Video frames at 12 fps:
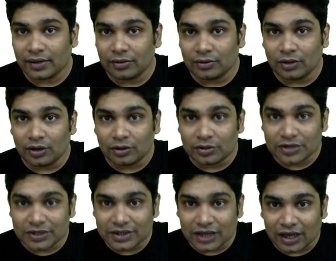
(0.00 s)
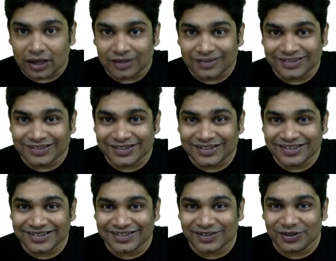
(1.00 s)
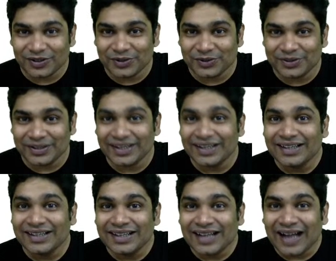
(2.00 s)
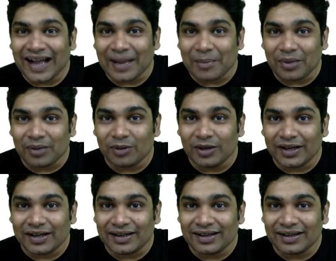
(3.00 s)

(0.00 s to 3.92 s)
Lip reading: Know how to speak. So you be hyperbolic